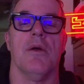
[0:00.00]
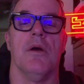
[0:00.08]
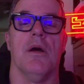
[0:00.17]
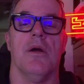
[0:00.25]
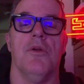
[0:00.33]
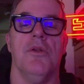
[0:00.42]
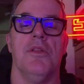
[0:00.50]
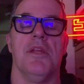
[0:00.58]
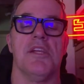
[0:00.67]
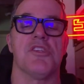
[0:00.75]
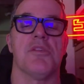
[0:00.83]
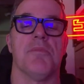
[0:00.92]
Who do you
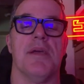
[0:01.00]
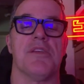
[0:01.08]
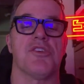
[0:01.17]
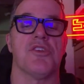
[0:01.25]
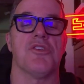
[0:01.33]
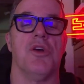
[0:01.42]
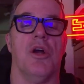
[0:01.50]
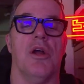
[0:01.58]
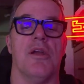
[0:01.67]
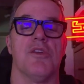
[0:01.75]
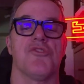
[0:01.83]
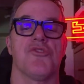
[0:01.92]
think is the best
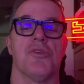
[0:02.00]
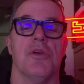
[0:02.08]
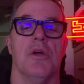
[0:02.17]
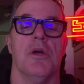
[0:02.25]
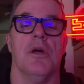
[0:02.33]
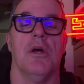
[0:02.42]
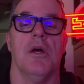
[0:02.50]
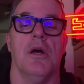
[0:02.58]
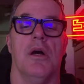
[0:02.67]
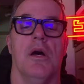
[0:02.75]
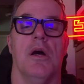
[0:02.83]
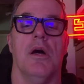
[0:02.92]
guitarist?
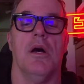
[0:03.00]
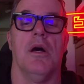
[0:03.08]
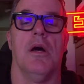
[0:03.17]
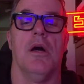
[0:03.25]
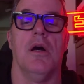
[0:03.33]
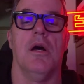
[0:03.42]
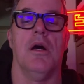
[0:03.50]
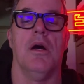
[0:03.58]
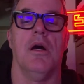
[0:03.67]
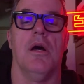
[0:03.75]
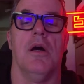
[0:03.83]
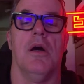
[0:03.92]

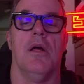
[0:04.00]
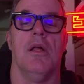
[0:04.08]
Uh,